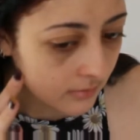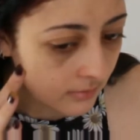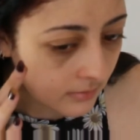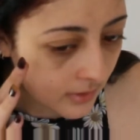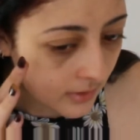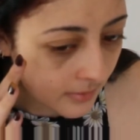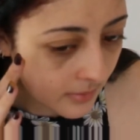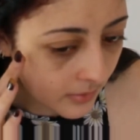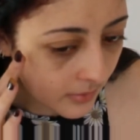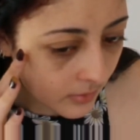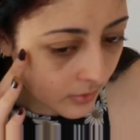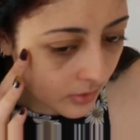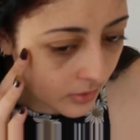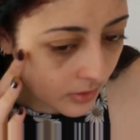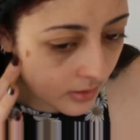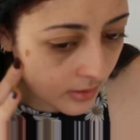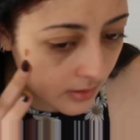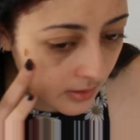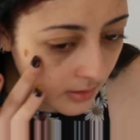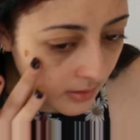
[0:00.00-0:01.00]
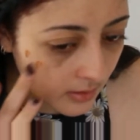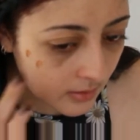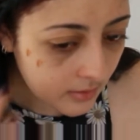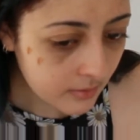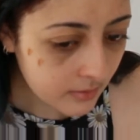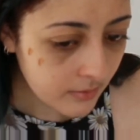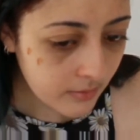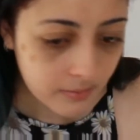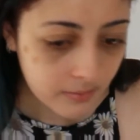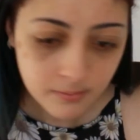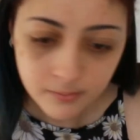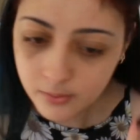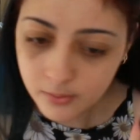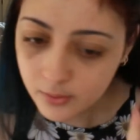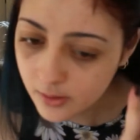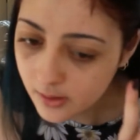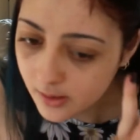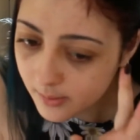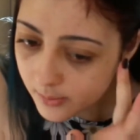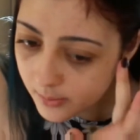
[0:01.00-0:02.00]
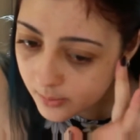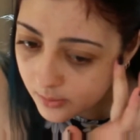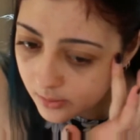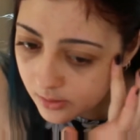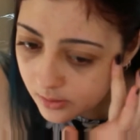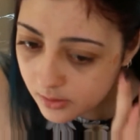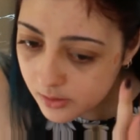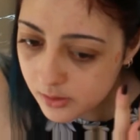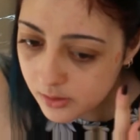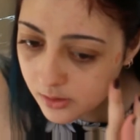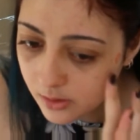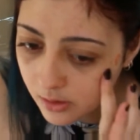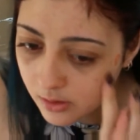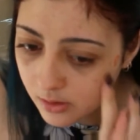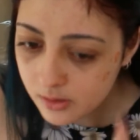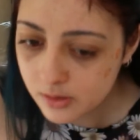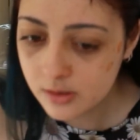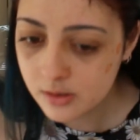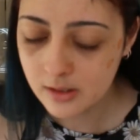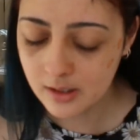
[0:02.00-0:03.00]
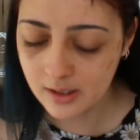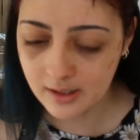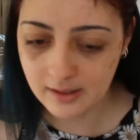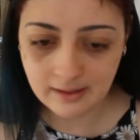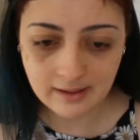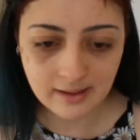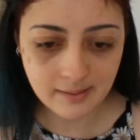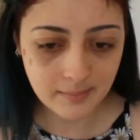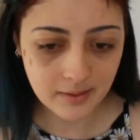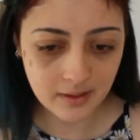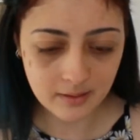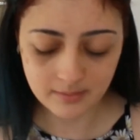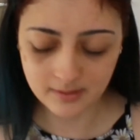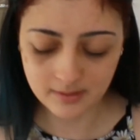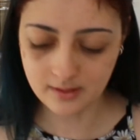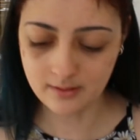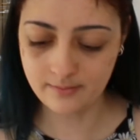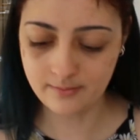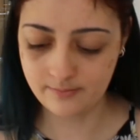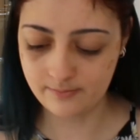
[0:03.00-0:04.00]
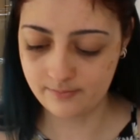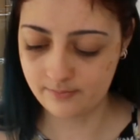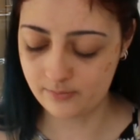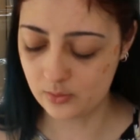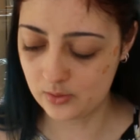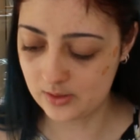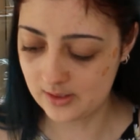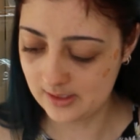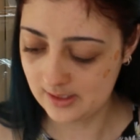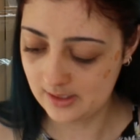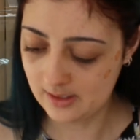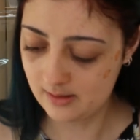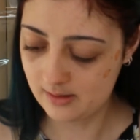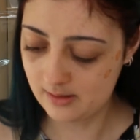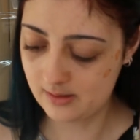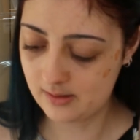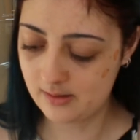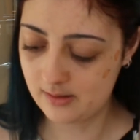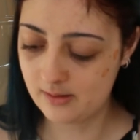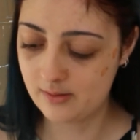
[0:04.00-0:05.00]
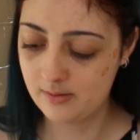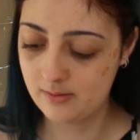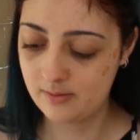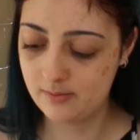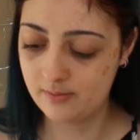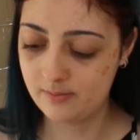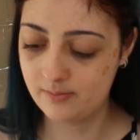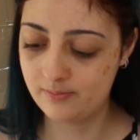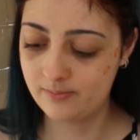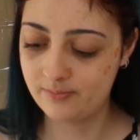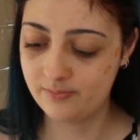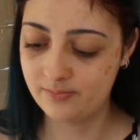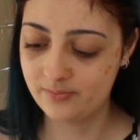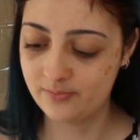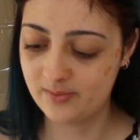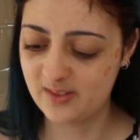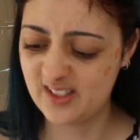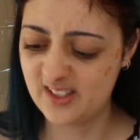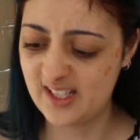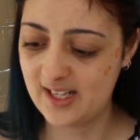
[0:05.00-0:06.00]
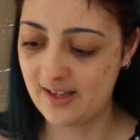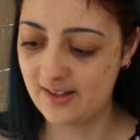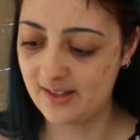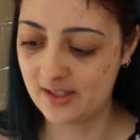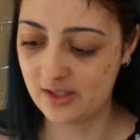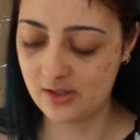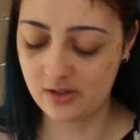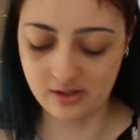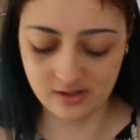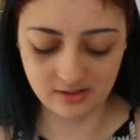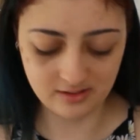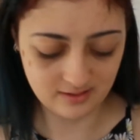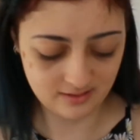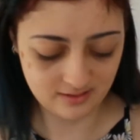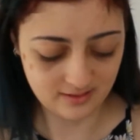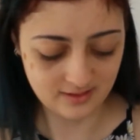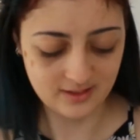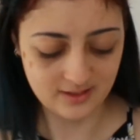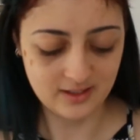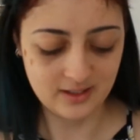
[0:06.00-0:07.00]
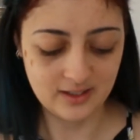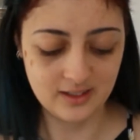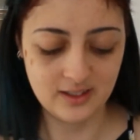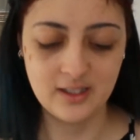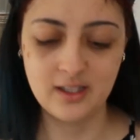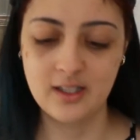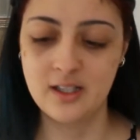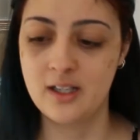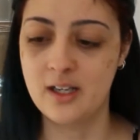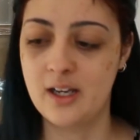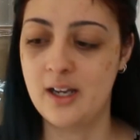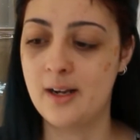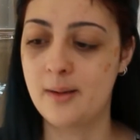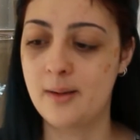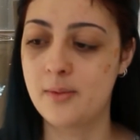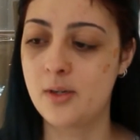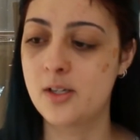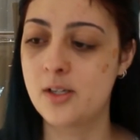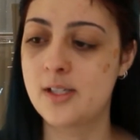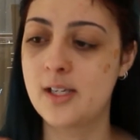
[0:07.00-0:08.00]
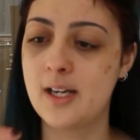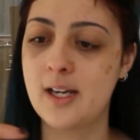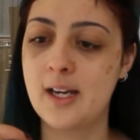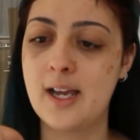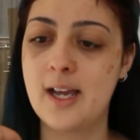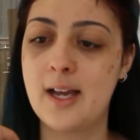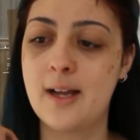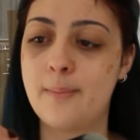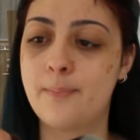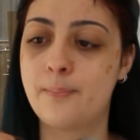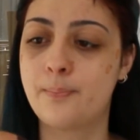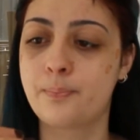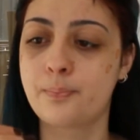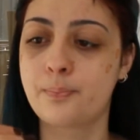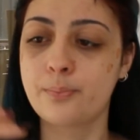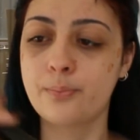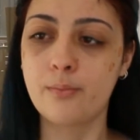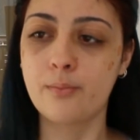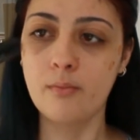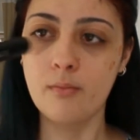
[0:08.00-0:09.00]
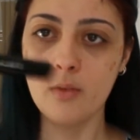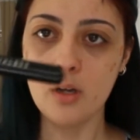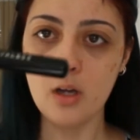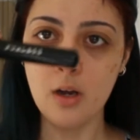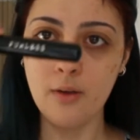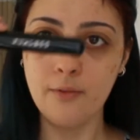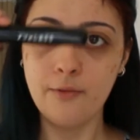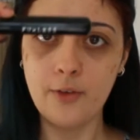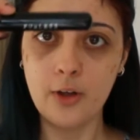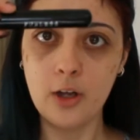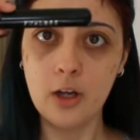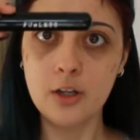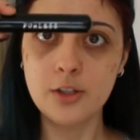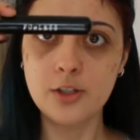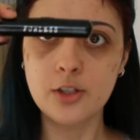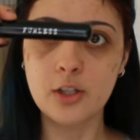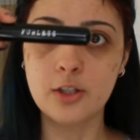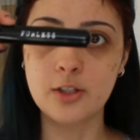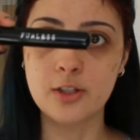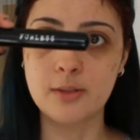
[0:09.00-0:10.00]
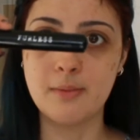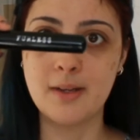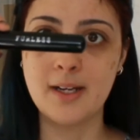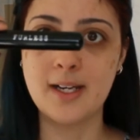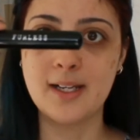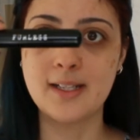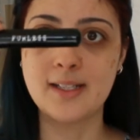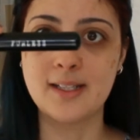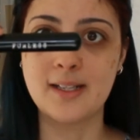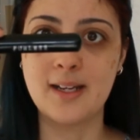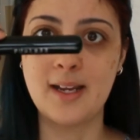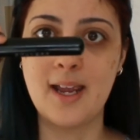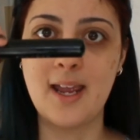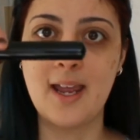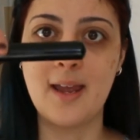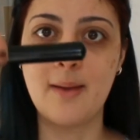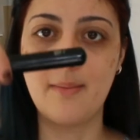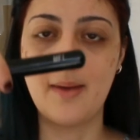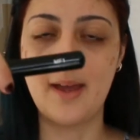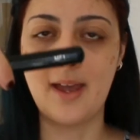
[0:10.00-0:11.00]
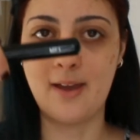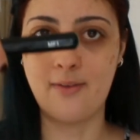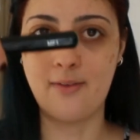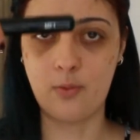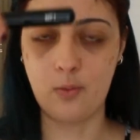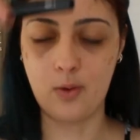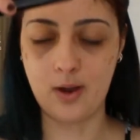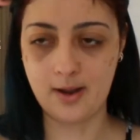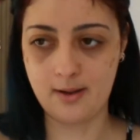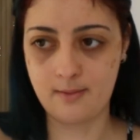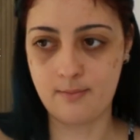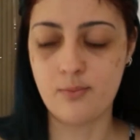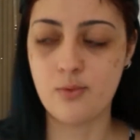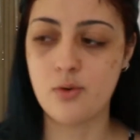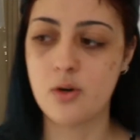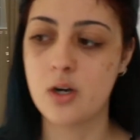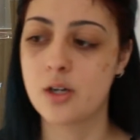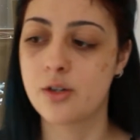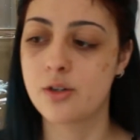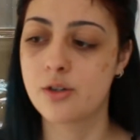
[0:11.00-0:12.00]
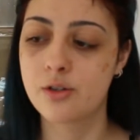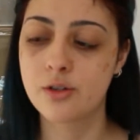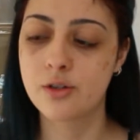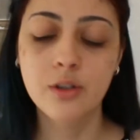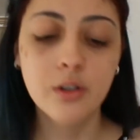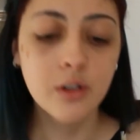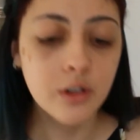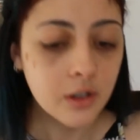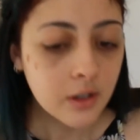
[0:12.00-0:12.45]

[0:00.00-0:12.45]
Maybe we'll just put a couple dots like that, maybe. We'll see. We'll see how this goes. And I'm using Furless Cosmetics and MF1 brush.